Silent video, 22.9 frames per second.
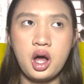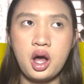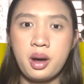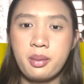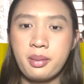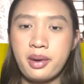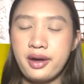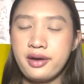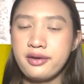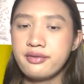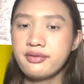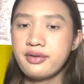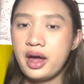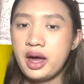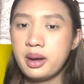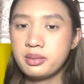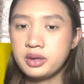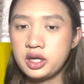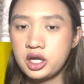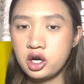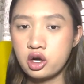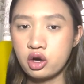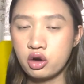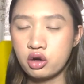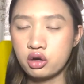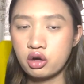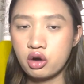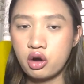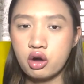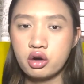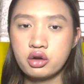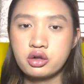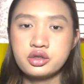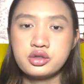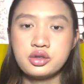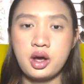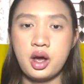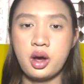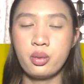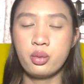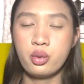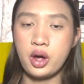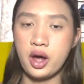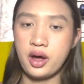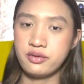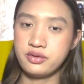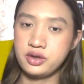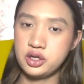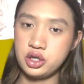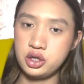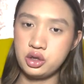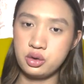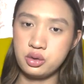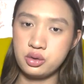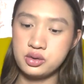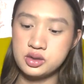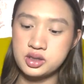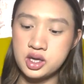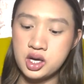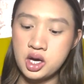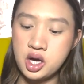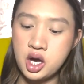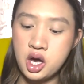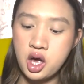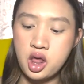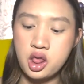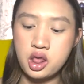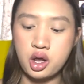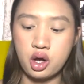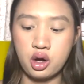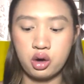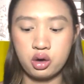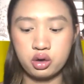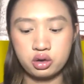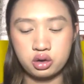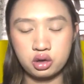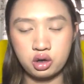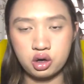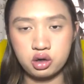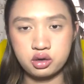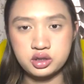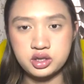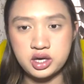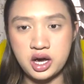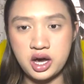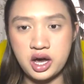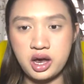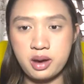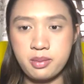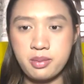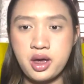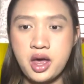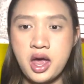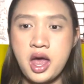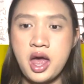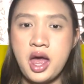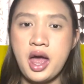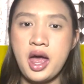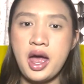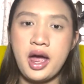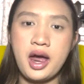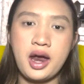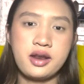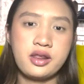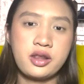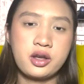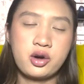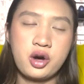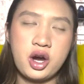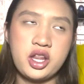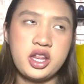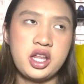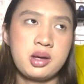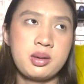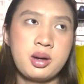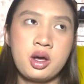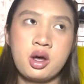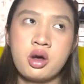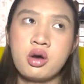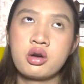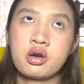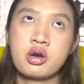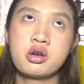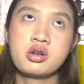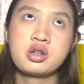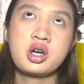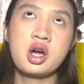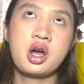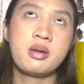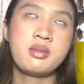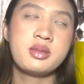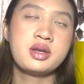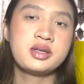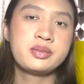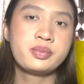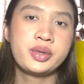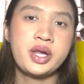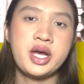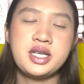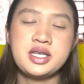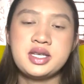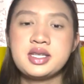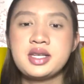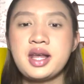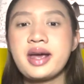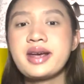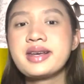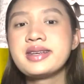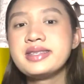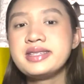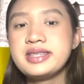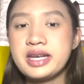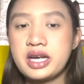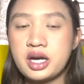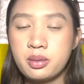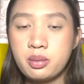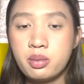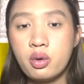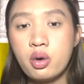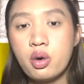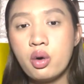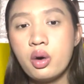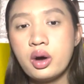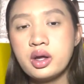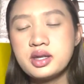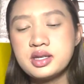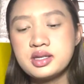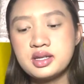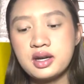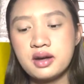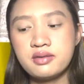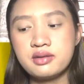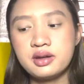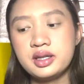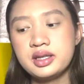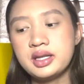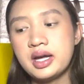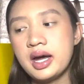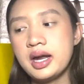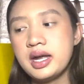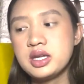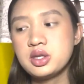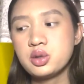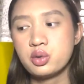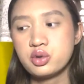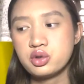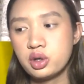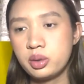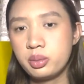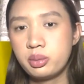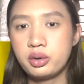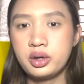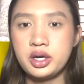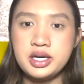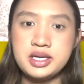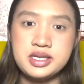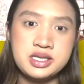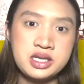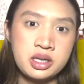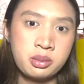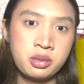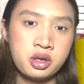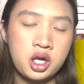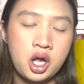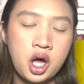My family in Hong Kong, so I will have to use the Hong Kong time. And the great thing about Hong Kong time is places like Singapore and stuff like that is also pretty similar.